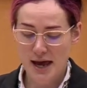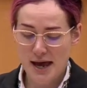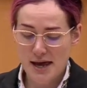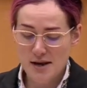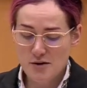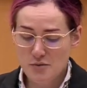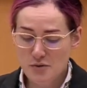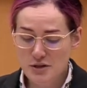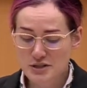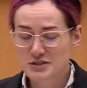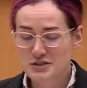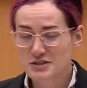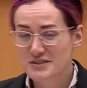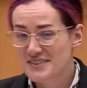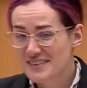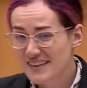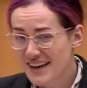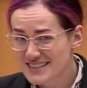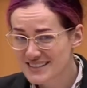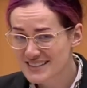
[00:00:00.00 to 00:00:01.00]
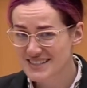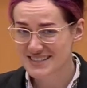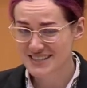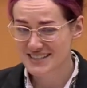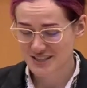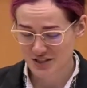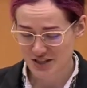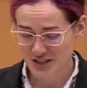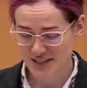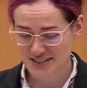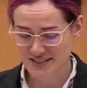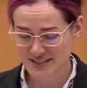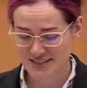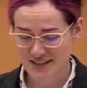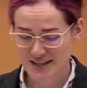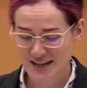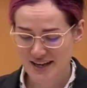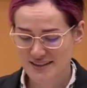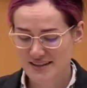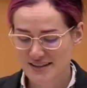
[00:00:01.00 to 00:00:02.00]
and which thus
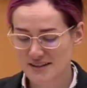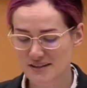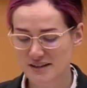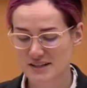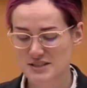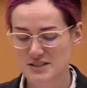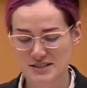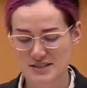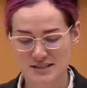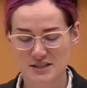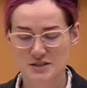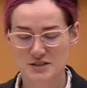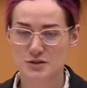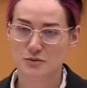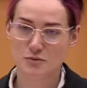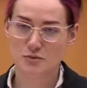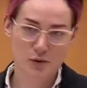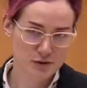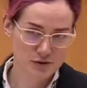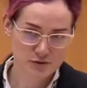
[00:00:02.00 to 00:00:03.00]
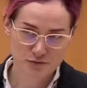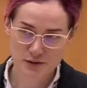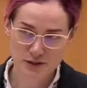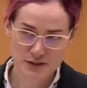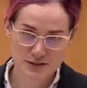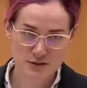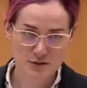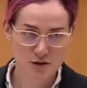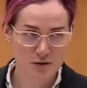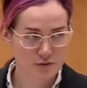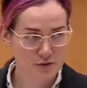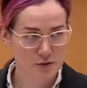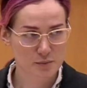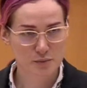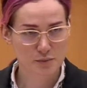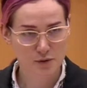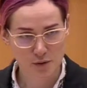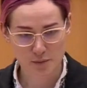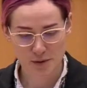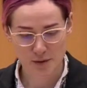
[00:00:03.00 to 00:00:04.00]
suggests that the legislation won't really solve the
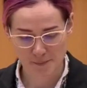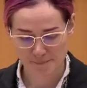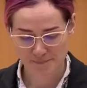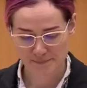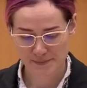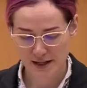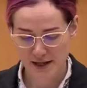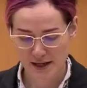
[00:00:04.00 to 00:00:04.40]
problem.